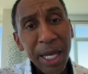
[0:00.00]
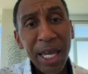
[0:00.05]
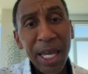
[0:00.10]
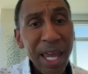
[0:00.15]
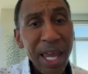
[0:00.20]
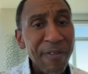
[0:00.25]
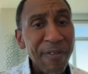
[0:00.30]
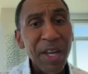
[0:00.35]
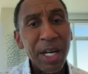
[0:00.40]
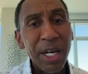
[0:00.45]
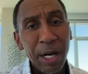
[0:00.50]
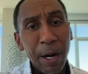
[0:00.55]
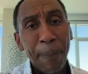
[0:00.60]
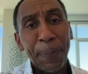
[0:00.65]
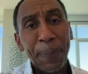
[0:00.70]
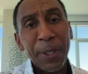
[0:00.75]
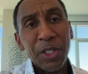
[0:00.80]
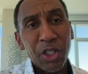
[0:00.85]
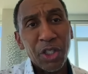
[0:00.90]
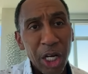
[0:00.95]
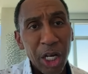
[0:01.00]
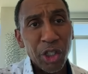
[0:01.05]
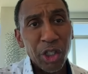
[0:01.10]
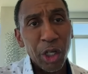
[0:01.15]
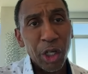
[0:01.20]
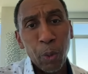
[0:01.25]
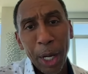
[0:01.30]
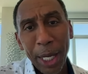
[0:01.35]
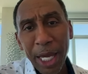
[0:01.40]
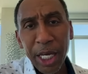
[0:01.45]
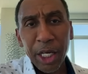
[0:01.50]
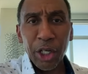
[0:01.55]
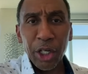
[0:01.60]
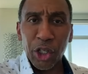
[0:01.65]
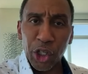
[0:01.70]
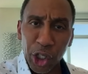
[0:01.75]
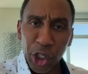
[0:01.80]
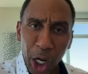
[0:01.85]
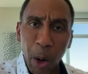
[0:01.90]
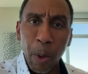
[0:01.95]
even in a position where he could
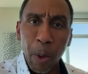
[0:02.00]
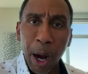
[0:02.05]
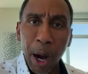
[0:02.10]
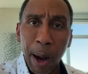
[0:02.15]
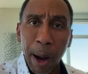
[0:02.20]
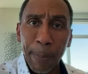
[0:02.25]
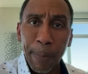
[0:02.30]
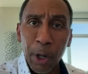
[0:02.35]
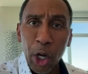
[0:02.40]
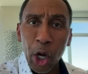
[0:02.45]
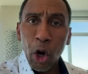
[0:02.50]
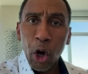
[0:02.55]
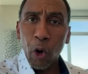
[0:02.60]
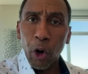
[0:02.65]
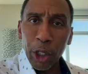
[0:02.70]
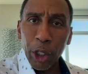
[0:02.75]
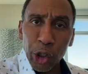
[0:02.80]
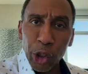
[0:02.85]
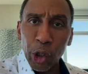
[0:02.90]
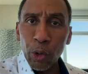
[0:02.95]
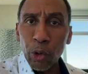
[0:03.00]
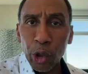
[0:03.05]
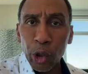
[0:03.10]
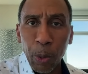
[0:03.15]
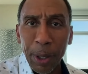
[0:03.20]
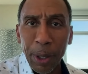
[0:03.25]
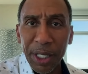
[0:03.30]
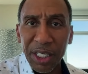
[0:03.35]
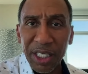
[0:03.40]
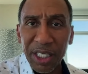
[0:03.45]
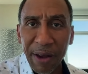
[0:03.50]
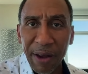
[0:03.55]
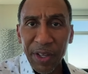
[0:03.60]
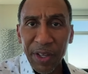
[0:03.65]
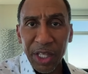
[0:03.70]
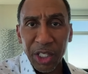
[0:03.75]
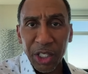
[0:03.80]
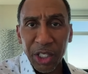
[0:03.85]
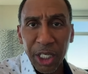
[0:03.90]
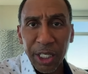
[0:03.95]
show up on June
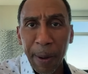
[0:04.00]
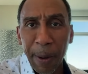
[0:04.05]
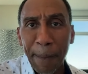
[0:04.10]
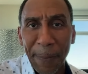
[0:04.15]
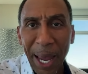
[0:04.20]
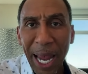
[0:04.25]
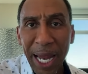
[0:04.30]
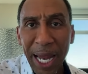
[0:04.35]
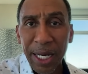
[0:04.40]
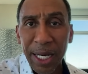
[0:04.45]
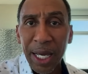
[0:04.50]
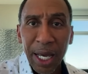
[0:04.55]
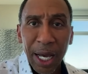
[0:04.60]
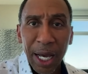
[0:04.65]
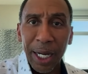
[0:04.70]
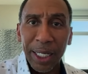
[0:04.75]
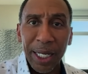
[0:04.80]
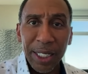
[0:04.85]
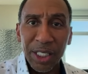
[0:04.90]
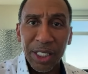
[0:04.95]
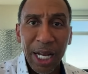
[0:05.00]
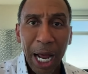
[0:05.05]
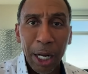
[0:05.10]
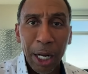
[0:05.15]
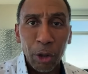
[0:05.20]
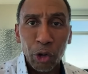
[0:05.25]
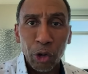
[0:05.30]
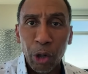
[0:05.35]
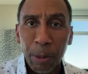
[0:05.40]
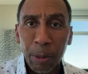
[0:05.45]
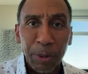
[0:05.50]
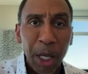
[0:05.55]
27th to debate against Donald Trump?